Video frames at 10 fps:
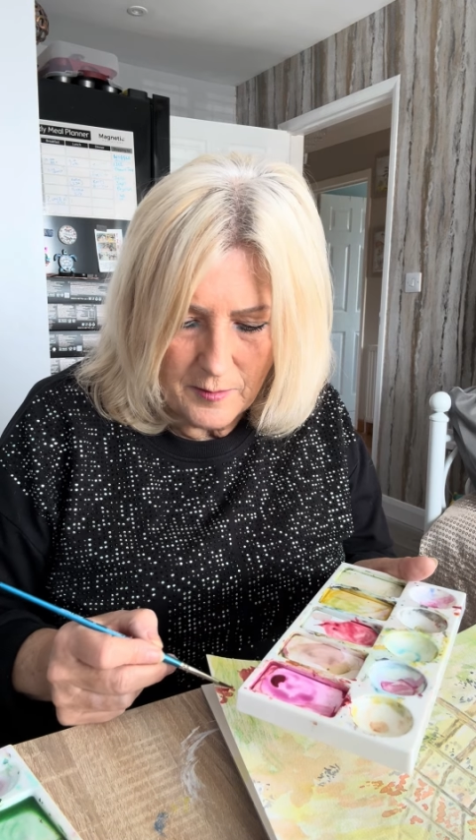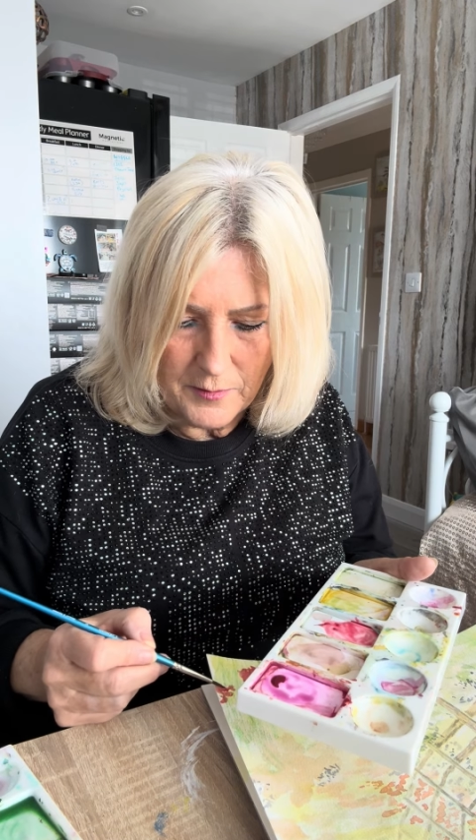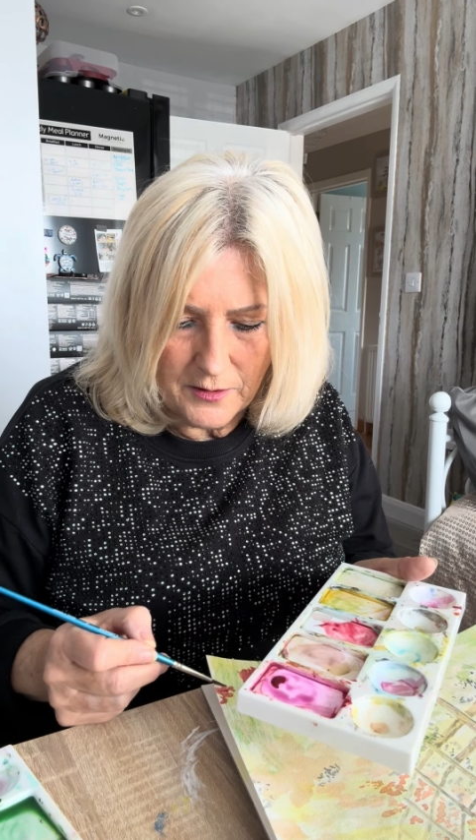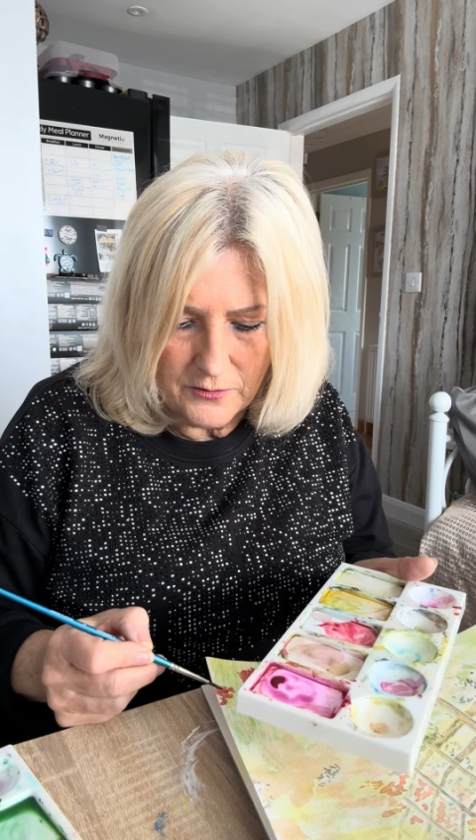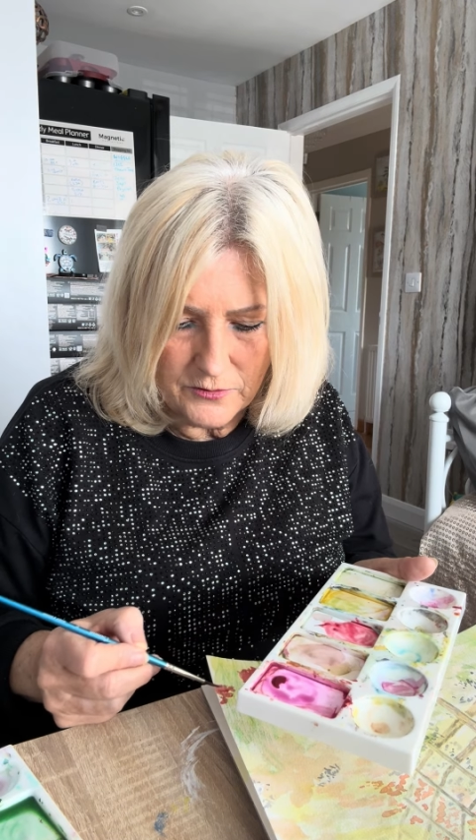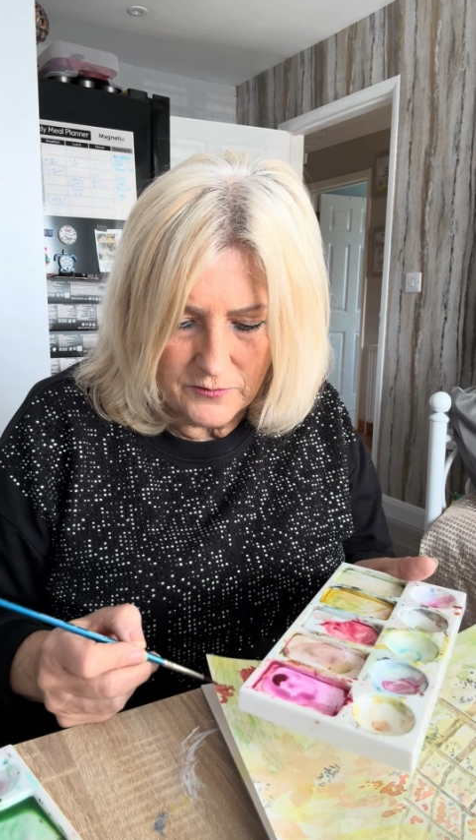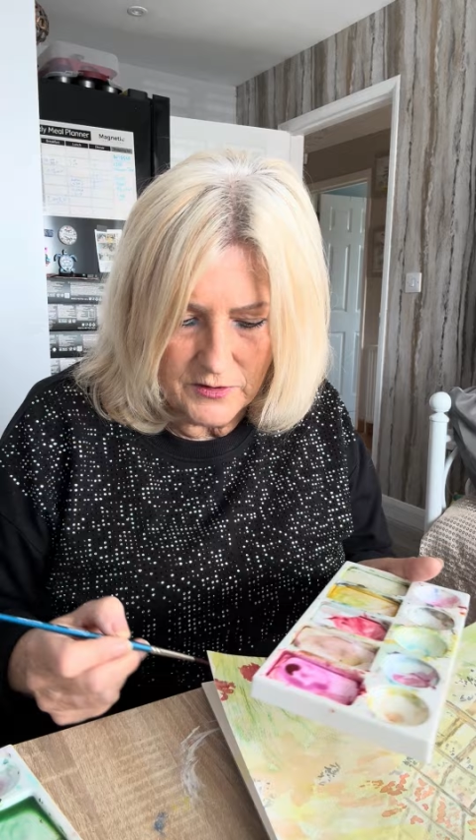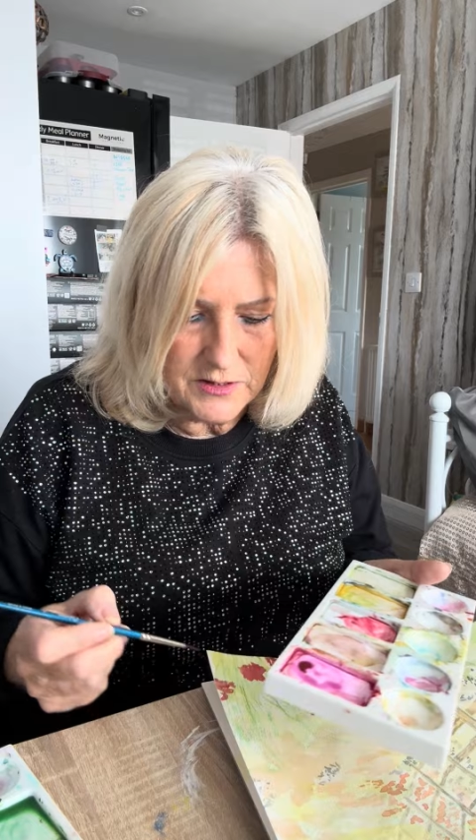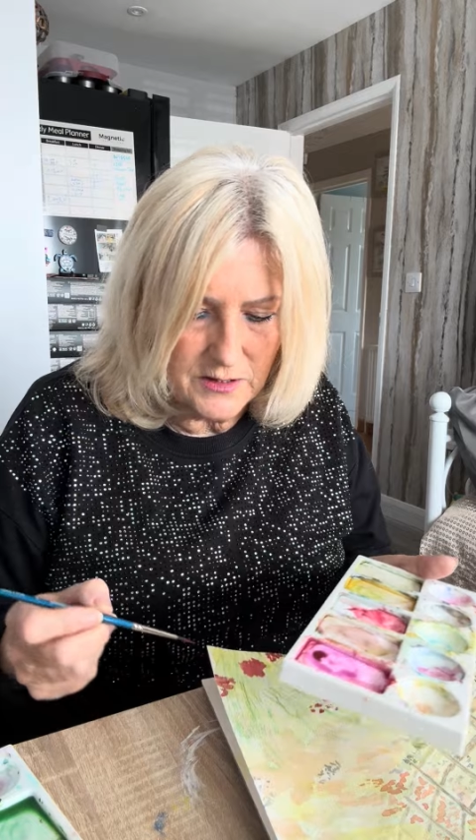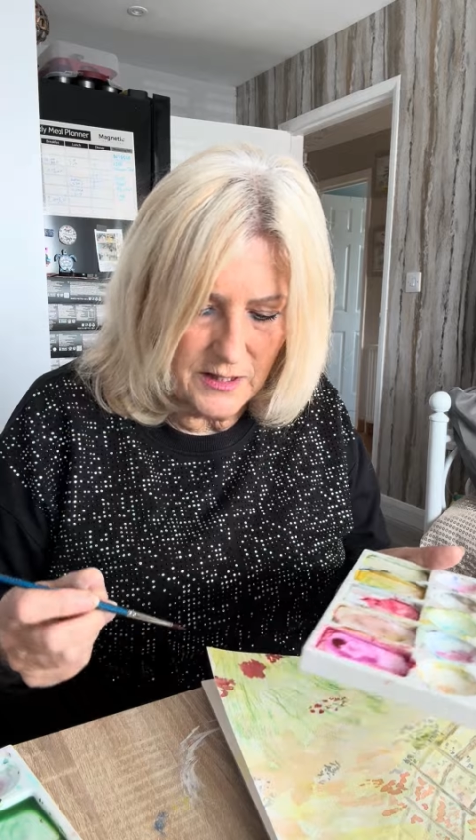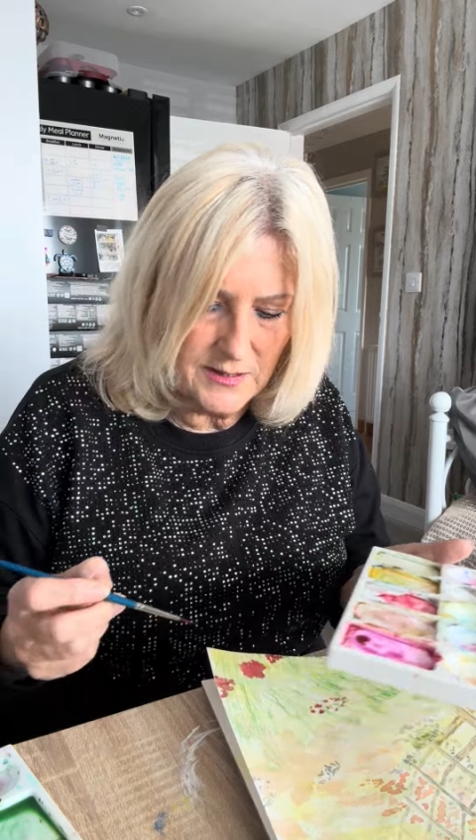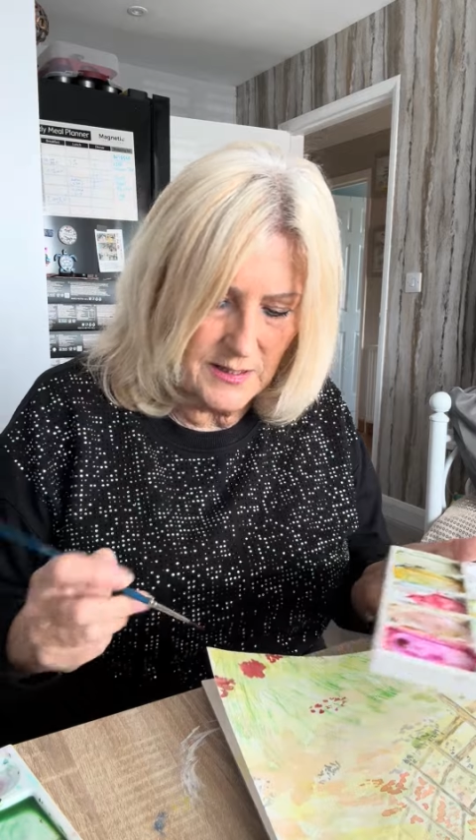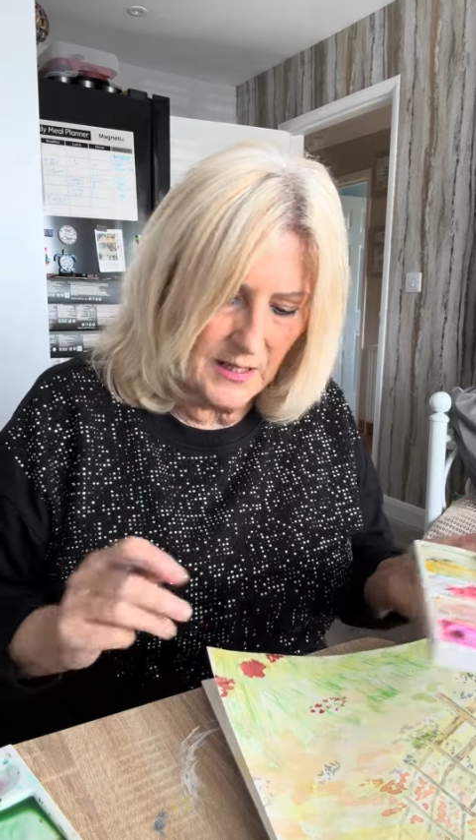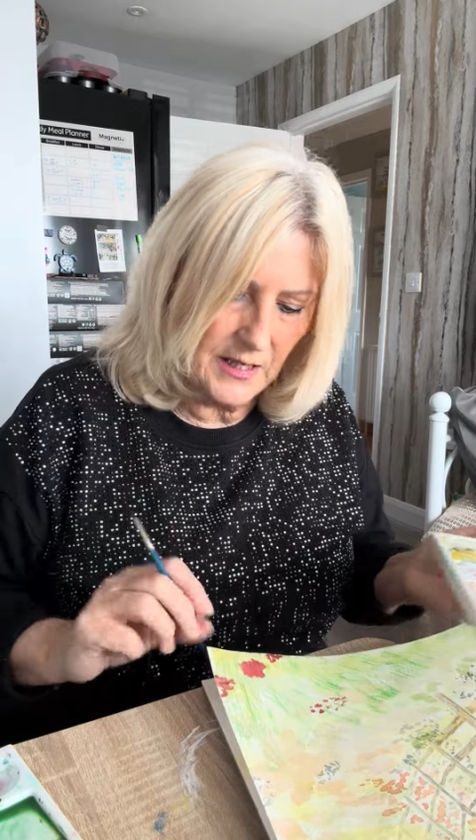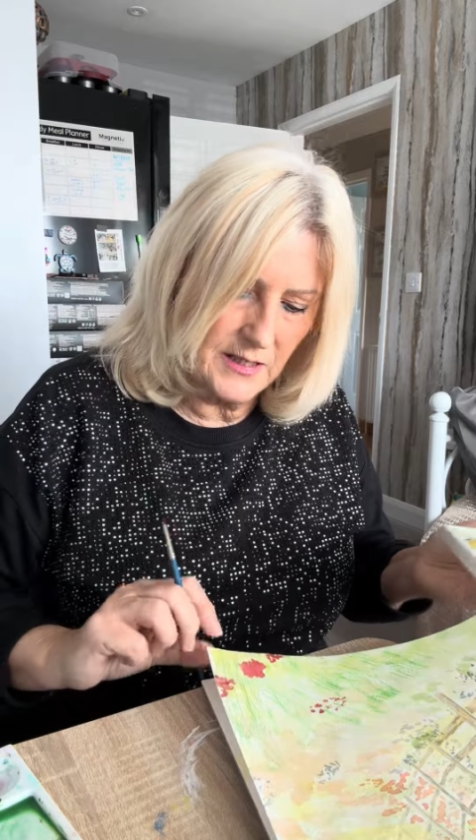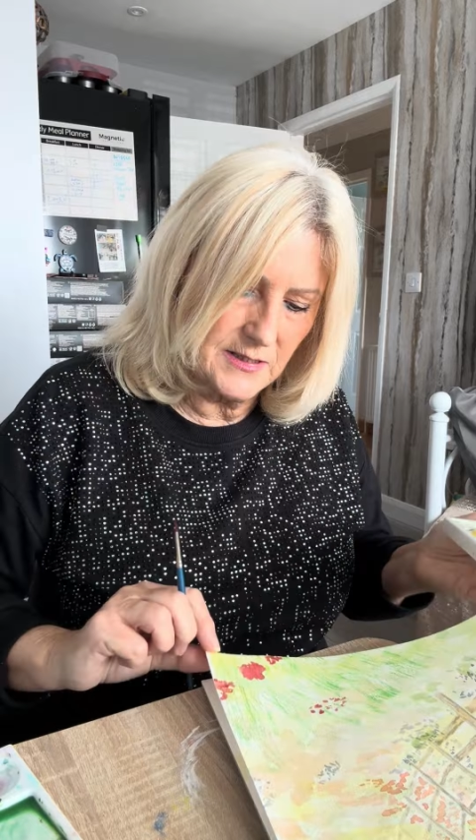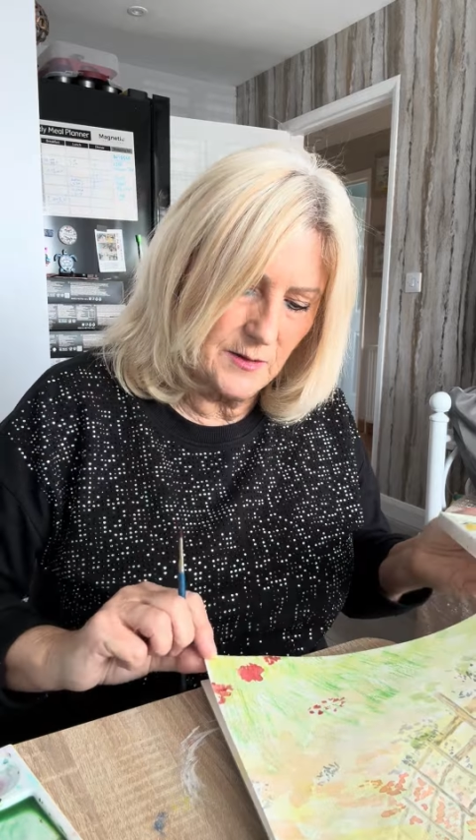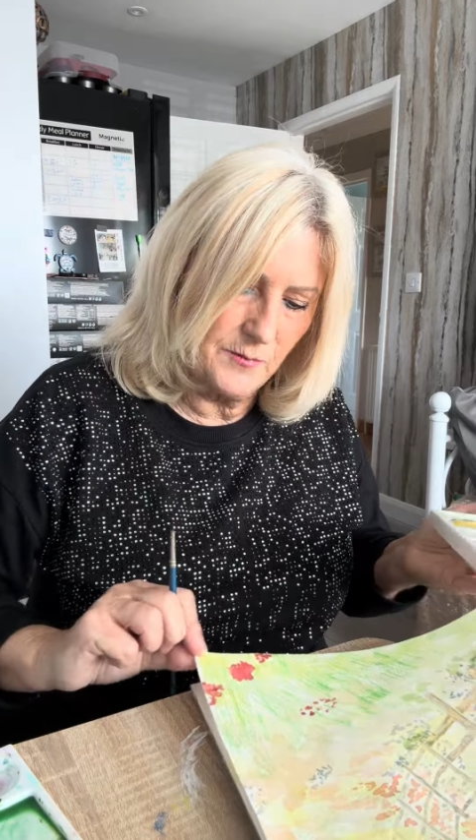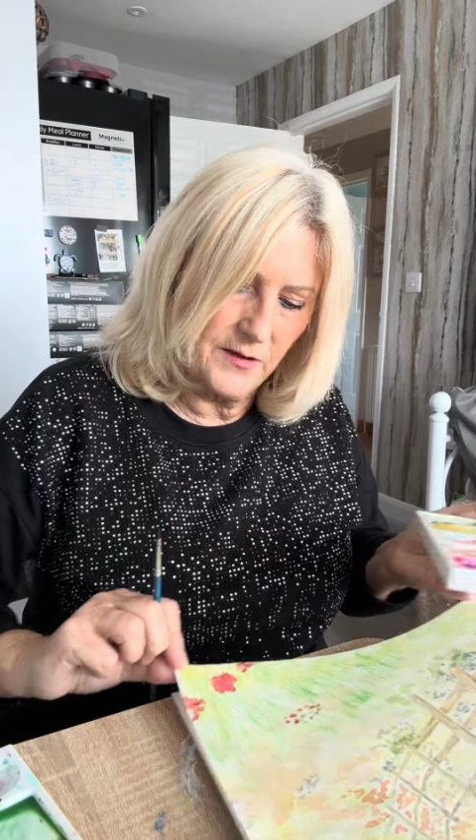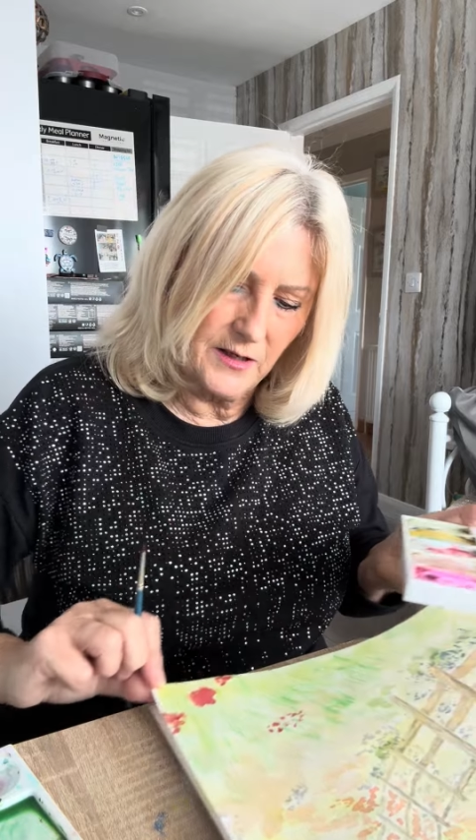because if it's nice to get
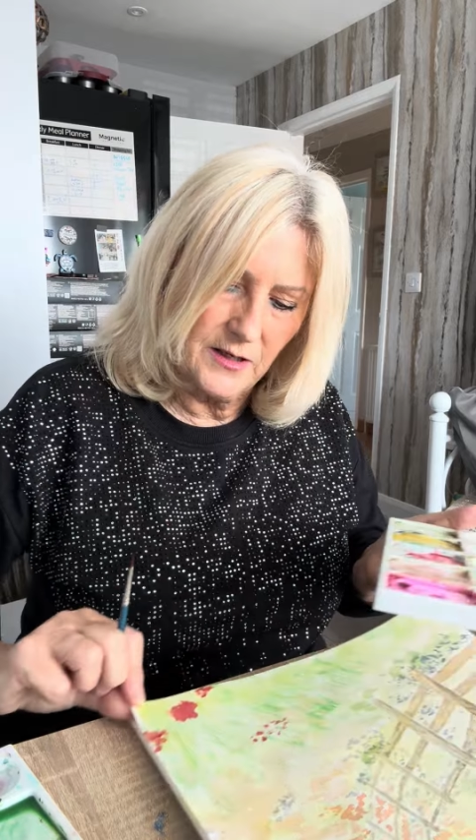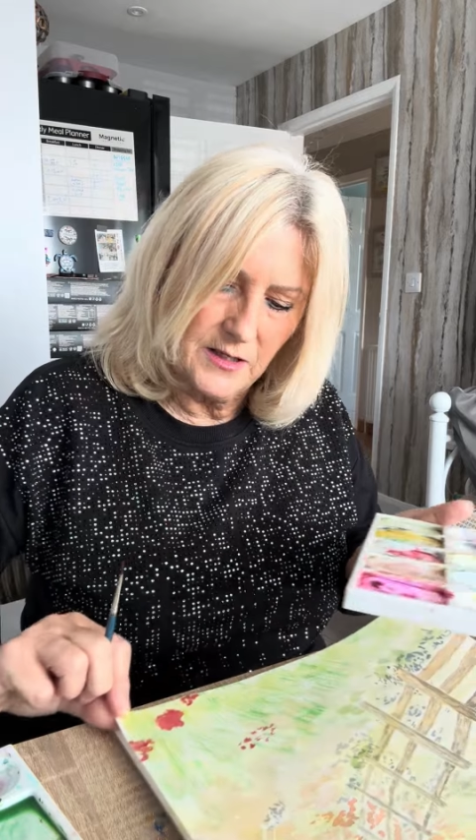something